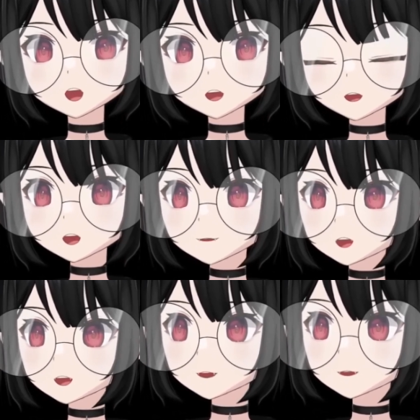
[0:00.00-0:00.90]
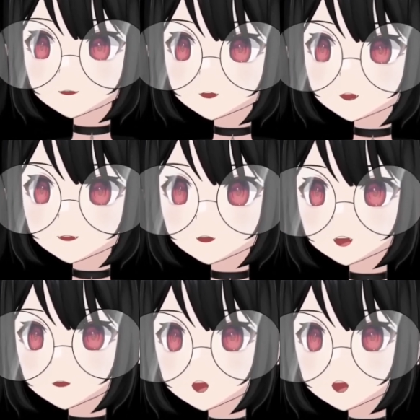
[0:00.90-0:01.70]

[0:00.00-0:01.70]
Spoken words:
who has nothing to do with him anymore.